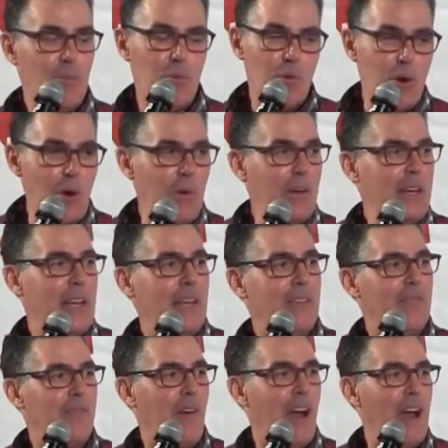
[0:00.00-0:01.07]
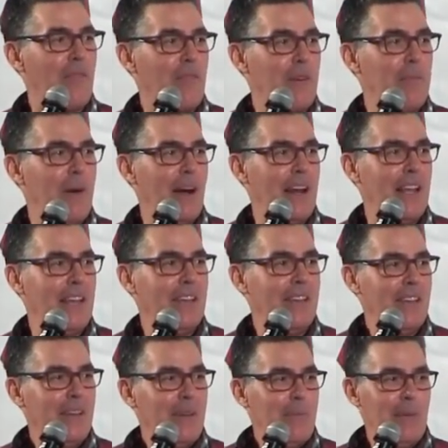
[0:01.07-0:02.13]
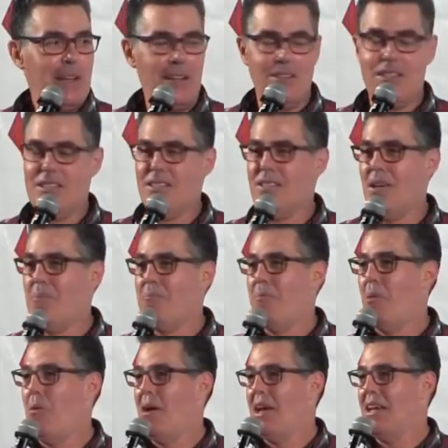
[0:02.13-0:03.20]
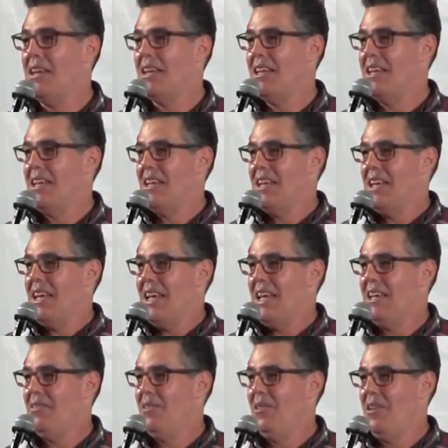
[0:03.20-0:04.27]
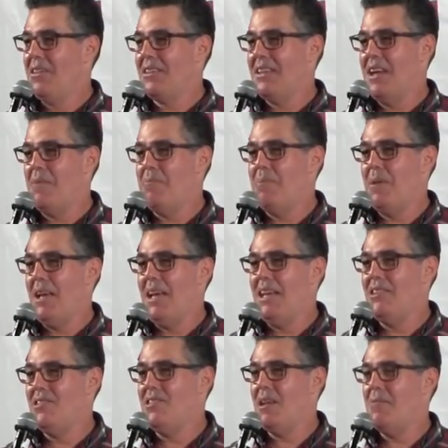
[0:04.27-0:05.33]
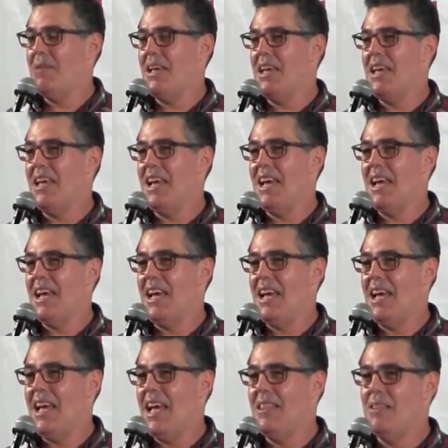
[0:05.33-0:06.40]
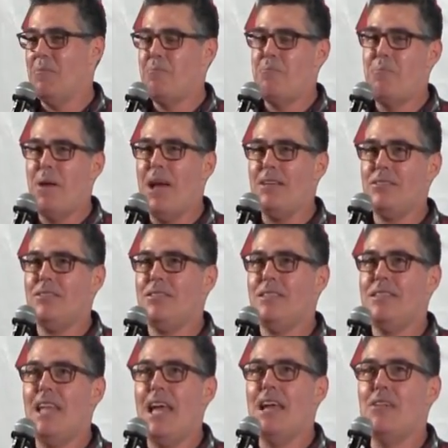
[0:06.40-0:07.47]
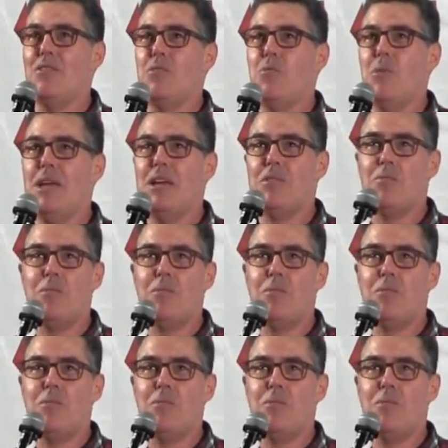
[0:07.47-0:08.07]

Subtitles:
Ruined it for everybody, because at some point he looked up at Jimmy, and the best day of the week